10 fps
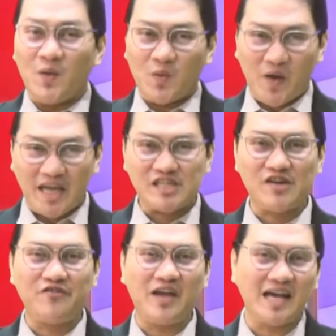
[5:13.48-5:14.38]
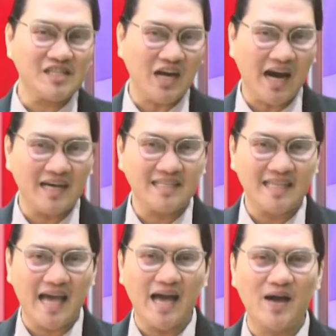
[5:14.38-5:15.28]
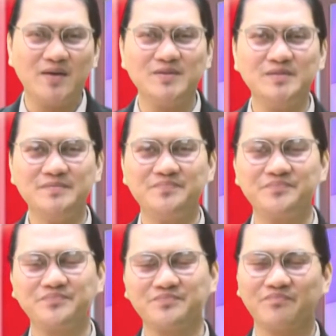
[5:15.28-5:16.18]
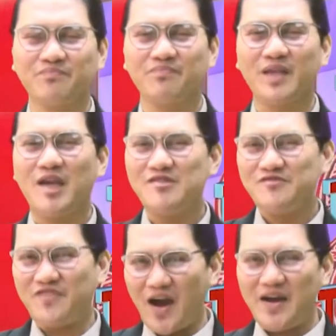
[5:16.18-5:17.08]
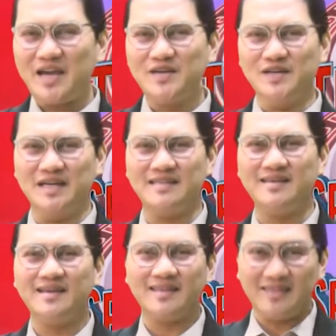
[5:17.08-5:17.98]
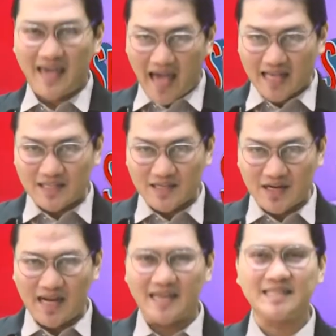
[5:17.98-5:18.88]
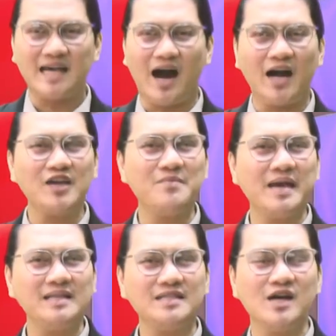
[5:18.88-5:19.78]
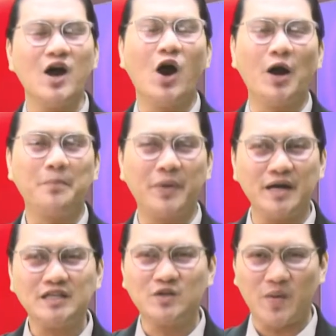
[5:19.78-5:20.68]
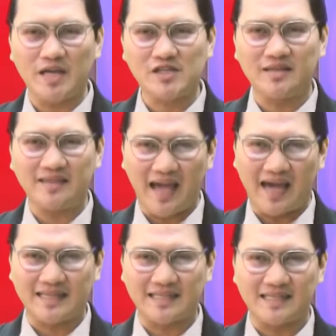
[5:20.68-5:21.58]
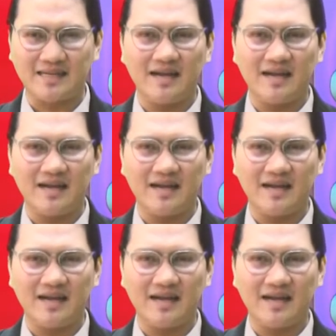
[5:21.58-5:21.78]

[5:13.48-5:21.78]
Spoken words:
Raise your flashcards now. Very good. The answer is argument or persuasion text.